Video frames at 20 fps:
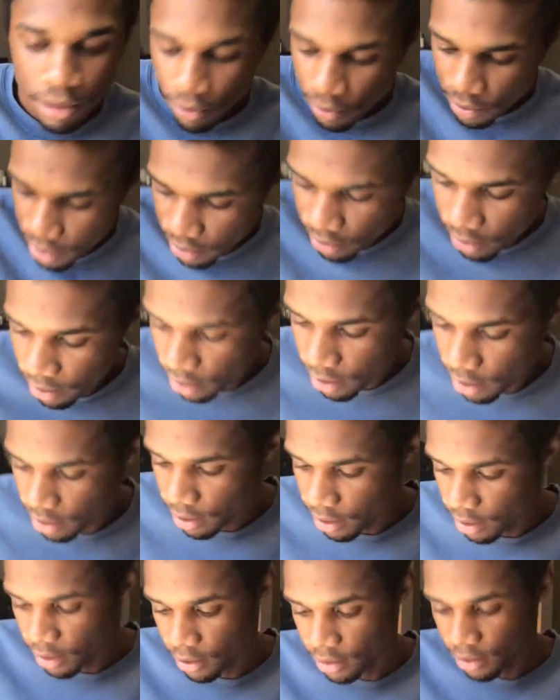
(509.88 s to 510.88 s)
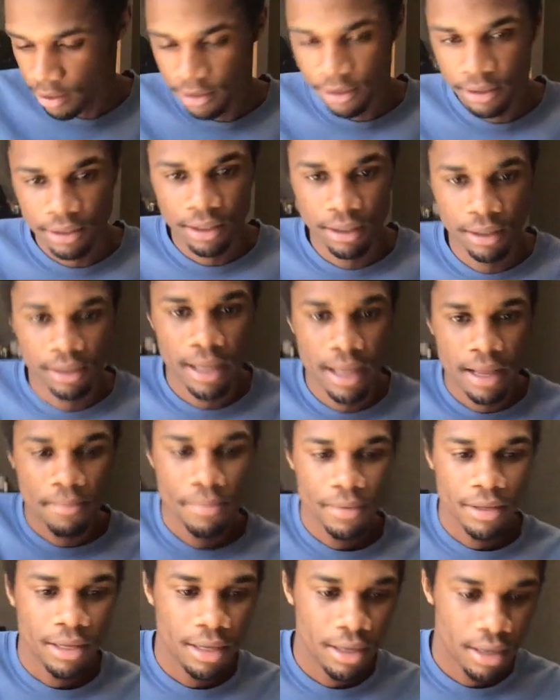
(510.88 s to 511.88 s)
here. So let
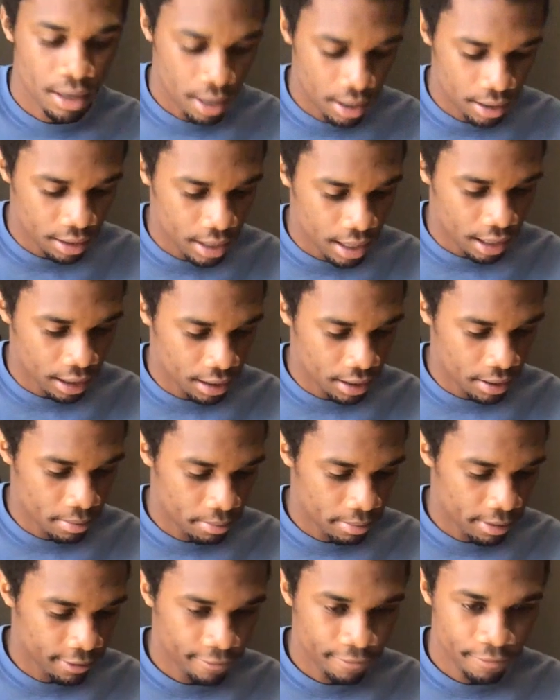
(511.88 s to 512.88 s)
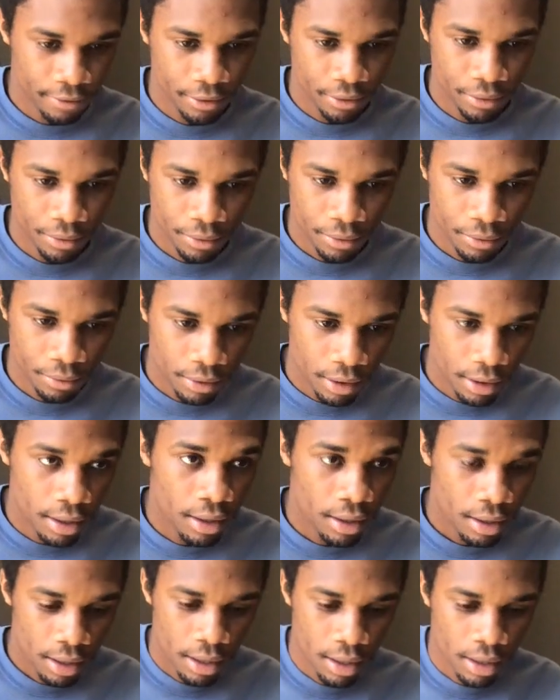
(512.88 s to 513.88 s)
me unlock my phone,
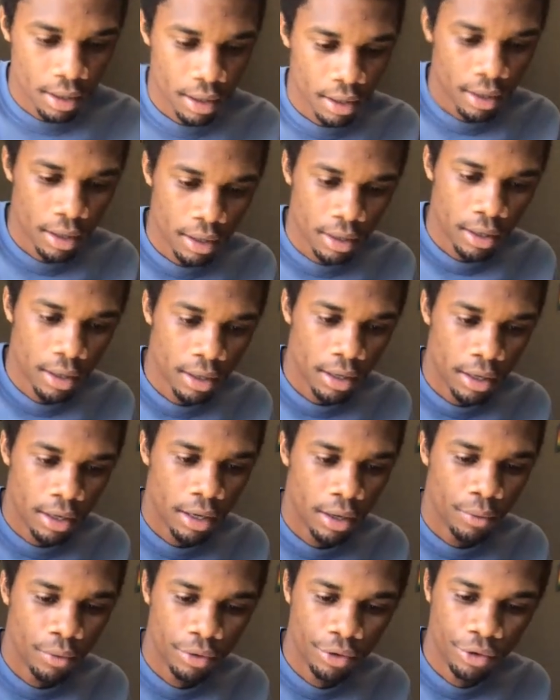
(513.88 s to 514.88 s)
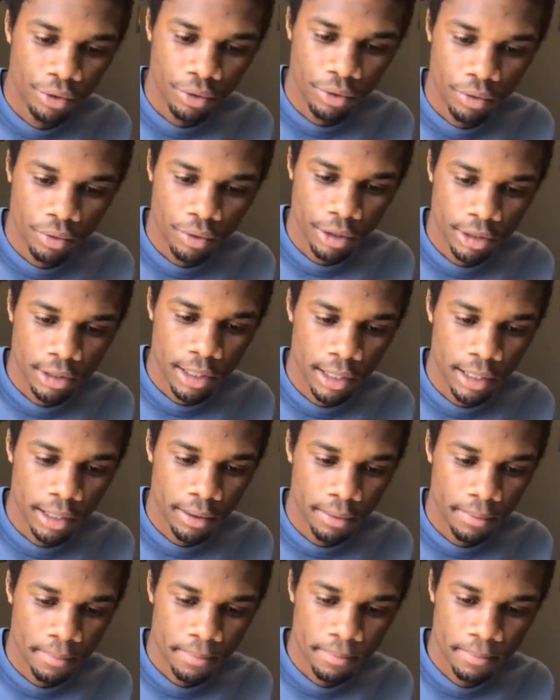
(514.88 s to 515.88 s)
and we'll do
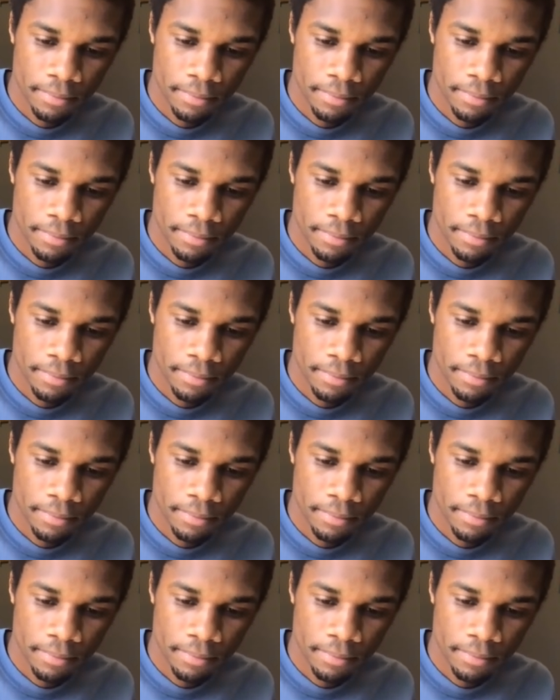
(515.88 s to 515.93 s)
QuickTime.